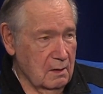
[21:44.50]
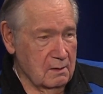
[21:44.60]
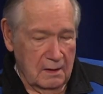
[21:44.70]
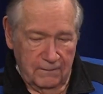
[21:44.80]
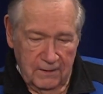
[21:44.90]

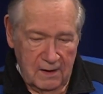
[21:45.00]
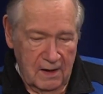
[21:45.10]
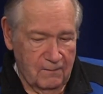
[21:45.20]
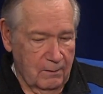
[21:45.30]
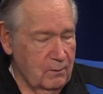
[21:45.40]
Uh,
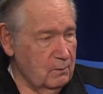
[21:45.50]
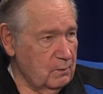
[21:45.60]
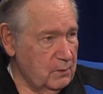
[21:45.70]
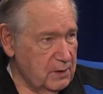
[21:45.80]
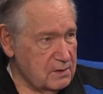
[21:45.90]
FAA from
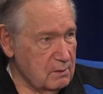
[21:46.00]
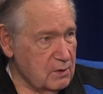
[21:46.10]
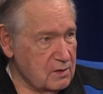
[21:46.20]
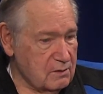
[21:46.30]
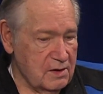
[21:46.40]
this
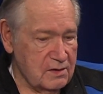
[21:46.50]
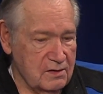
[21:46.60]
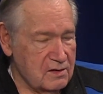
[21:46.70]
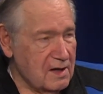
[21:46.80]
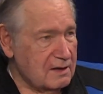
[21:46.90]

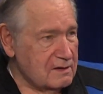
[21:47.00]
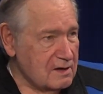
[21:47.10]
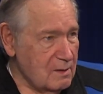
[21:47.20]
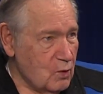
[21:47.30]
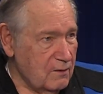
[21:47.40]
administration is not the
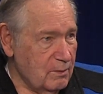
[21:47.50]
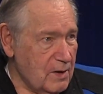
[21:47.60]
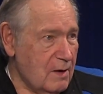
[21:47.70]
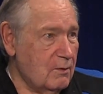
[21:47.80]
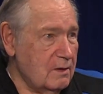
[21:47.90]
same one from
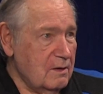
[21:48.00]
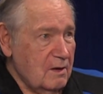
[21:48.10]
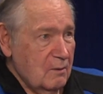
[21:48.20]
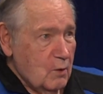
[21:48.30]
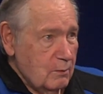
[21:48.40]
that one
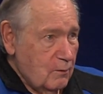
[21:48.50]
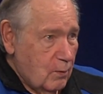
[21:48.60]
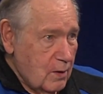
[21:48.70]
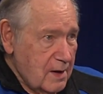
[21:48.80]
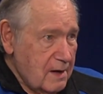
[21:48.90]
and the one
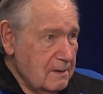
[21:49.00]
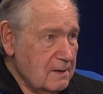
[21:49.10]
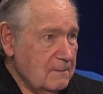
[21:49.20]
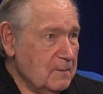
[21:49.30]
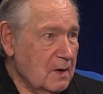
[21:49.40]
before that.
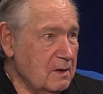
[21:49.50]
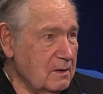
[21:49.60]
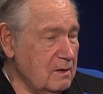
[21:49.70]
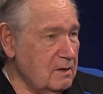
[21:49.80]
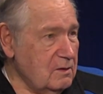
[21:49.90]

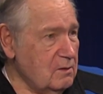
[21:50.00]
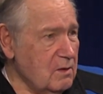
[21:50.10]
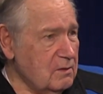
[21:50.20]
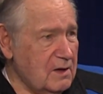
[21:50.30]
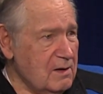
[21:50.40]
You
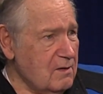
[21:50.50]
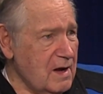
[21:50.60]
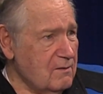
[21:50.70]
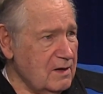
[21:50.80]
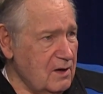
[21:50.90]
don't, they don't
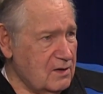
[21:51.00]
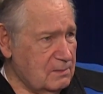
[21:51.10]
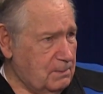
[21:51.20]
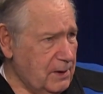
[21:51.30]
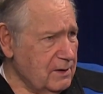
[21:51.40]
have any
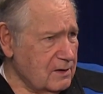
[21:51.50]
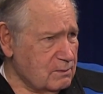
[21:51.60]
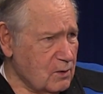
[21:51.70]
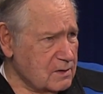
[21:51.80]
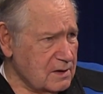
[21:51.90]

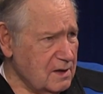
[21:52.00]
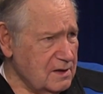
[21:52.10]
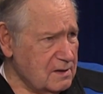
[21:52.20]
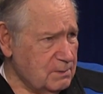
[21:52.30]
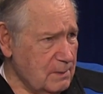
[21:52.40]
experience mostly in
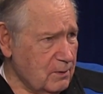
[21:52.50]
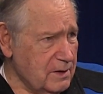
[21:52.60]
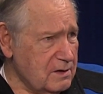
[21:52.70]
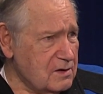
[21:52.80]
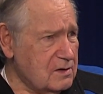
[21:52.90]
these people.
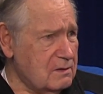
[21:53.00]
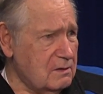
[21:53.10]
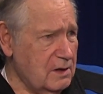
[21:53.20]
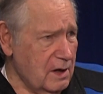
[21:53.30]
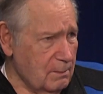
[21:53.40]
They're just,
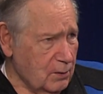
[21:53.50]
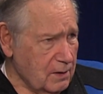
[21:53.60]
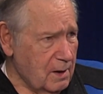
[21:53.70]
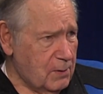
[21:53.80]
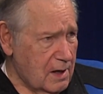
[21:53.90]
they're
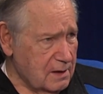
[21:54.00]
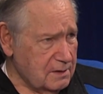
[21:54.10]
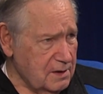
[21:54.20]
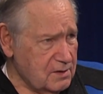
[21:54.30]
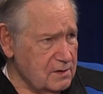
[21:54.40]

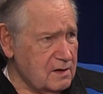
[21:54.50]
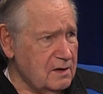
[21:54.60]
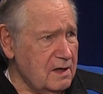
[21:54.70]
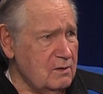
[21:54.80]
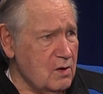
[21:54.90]
politicians
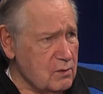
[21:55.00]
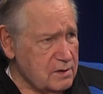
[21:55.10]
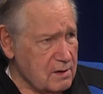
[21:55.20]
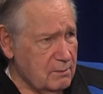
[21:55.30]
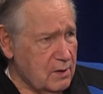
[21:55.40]
and they know
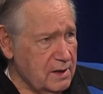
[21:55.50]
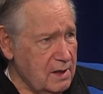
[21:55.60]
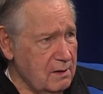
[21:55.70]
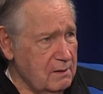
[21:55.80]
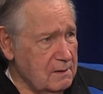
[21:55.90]

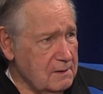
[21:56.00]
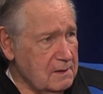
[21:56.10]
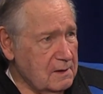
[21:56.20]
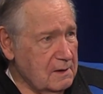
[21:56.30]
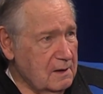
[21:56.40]
somebody.
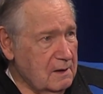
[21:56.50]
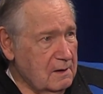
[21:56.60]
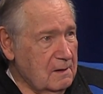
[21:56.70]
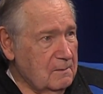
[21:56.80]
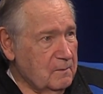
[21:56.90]

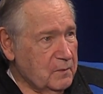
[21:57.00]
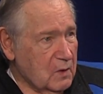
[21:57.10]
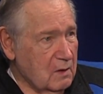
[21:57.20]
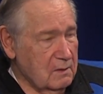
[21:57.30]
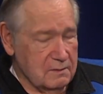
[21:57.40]

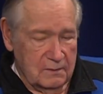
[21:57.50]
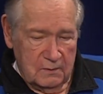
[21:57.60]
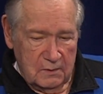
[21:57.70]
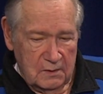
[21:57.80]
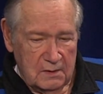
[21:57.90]
Friends of the
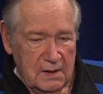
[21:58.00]
winner.